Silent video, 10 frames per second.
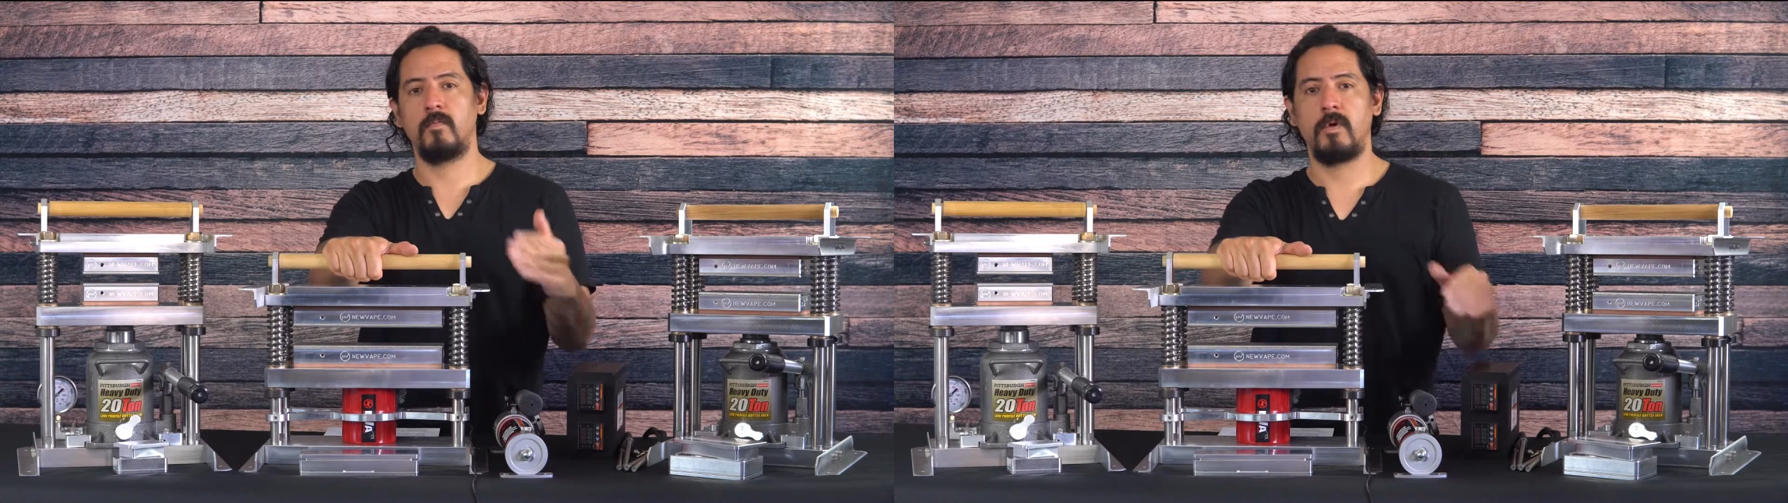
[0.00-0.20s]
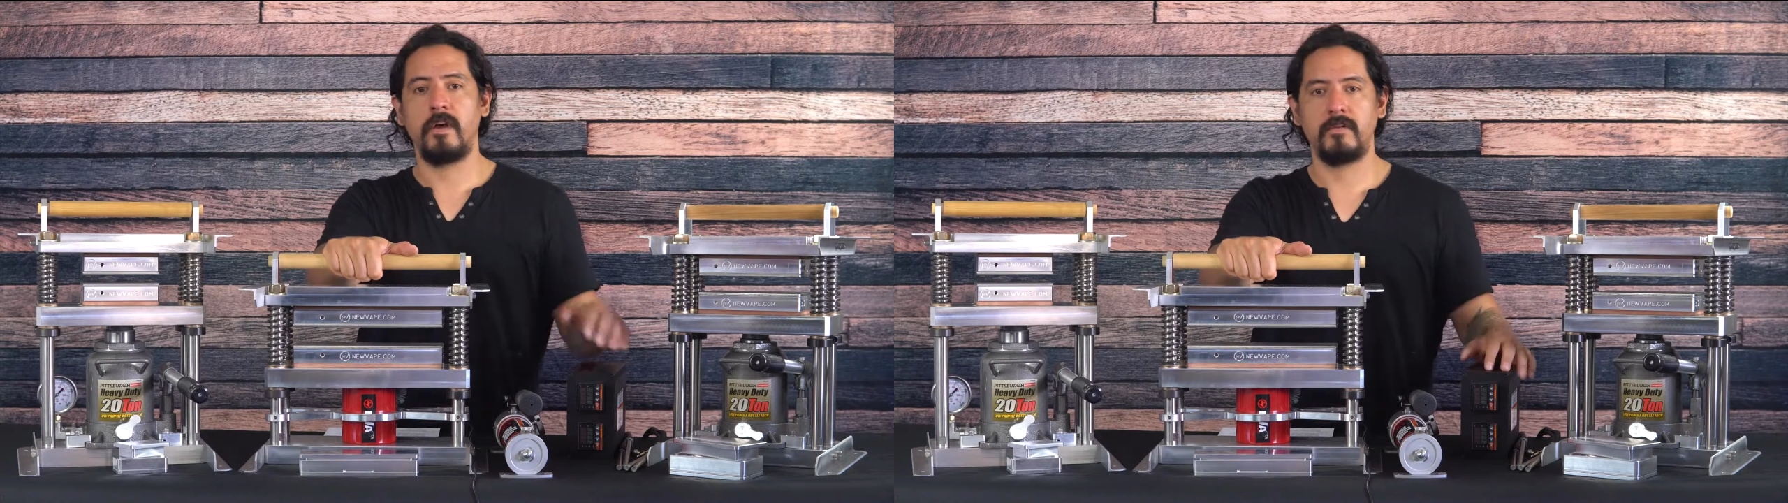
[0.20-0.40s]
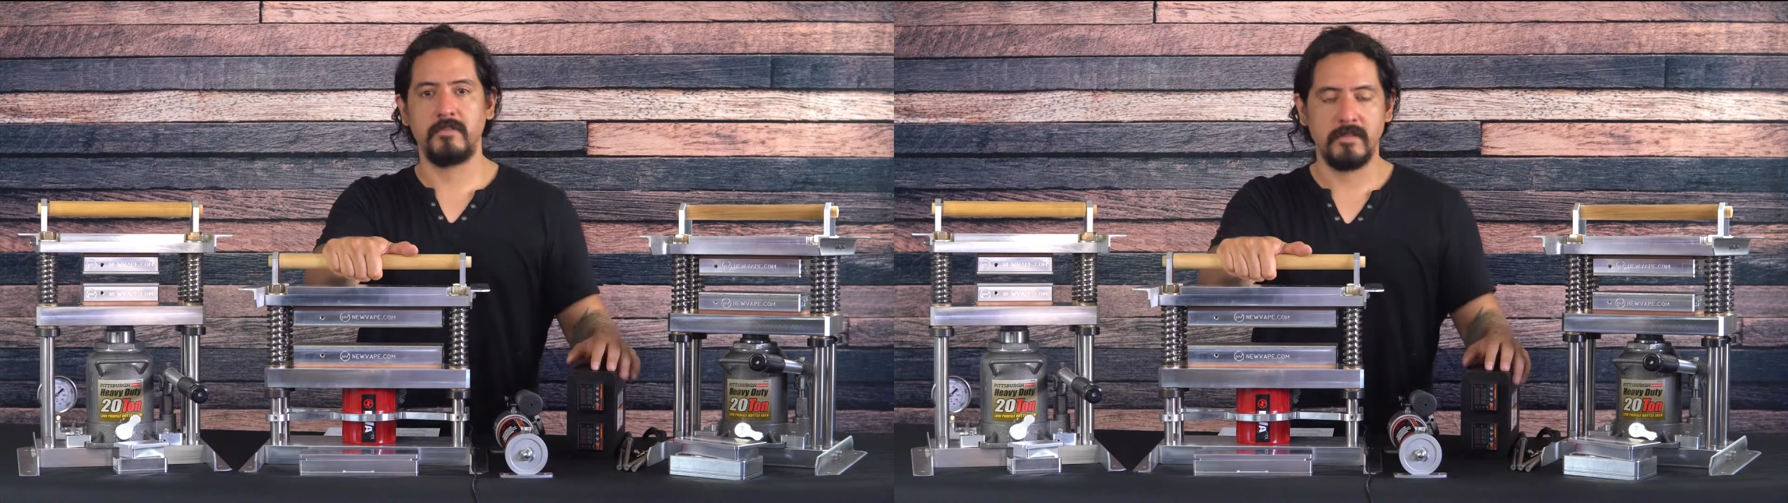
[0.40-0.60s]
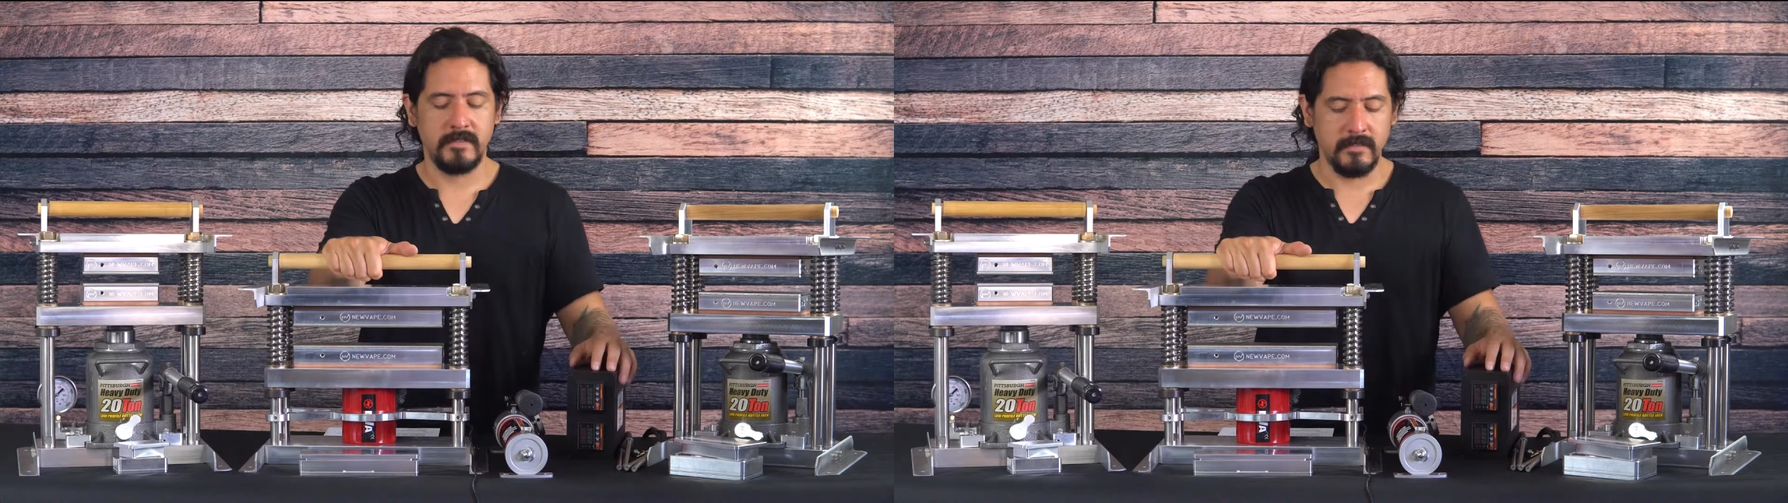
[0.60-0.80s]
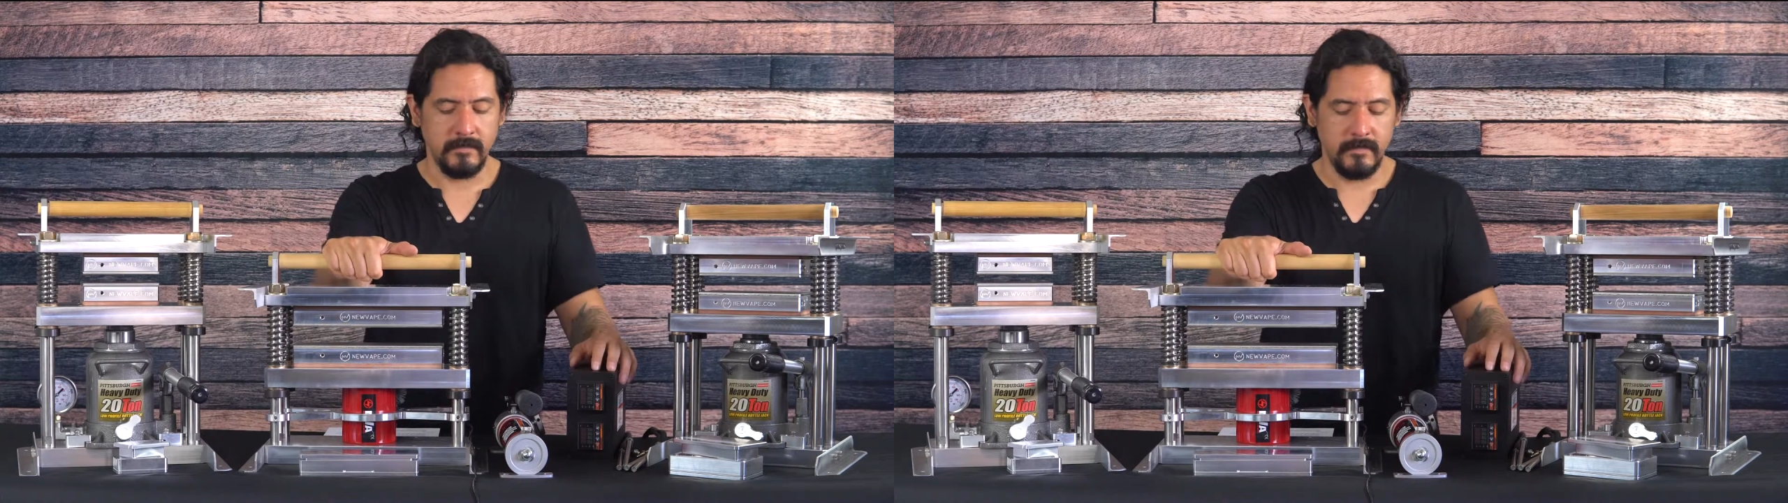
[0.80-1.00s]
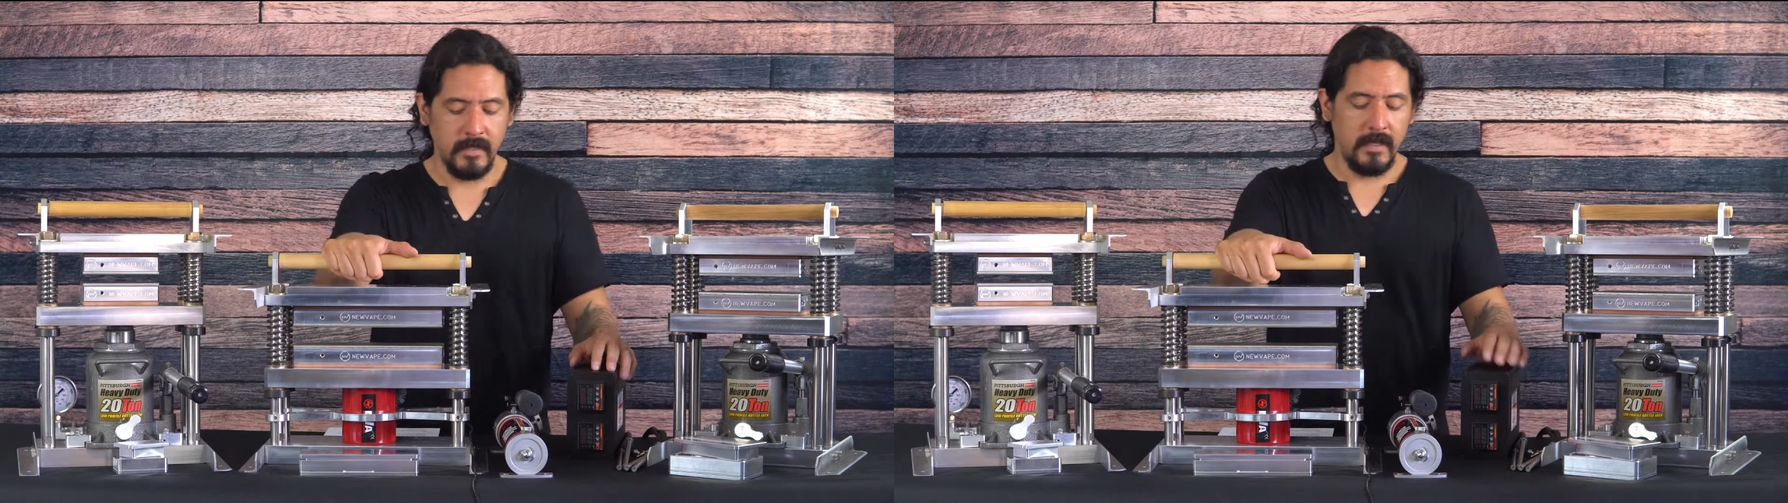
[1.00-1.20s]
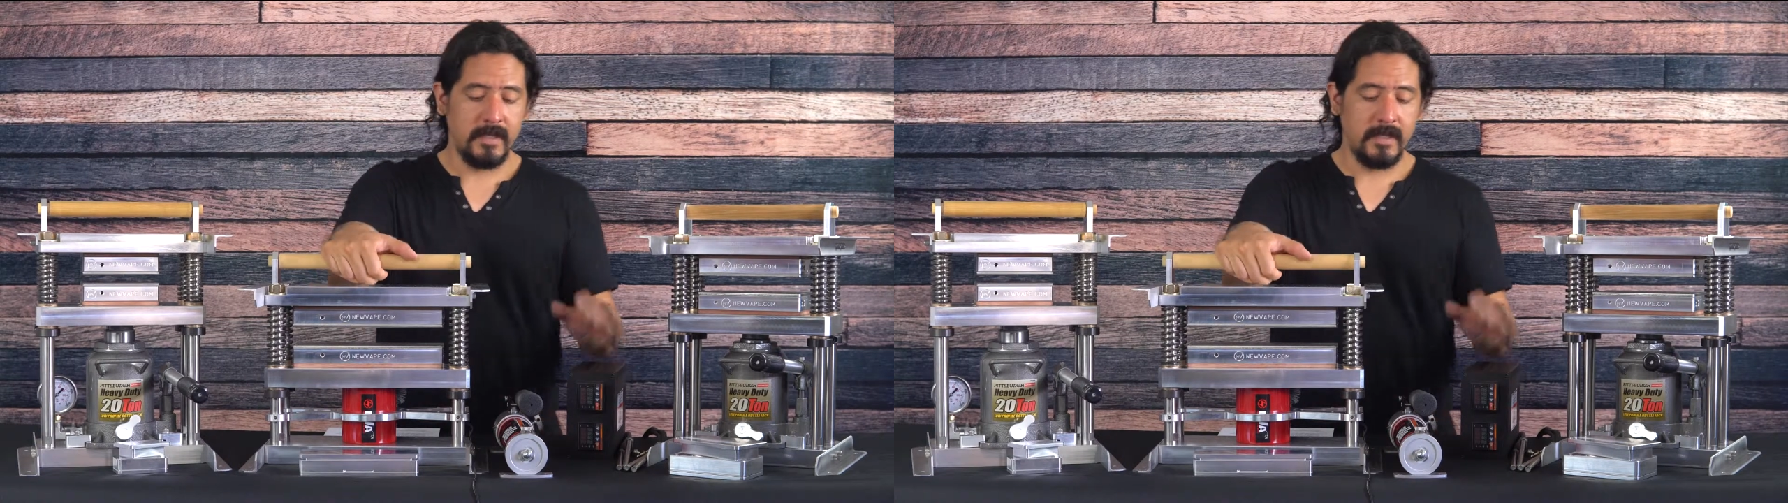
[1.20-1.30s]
wider system.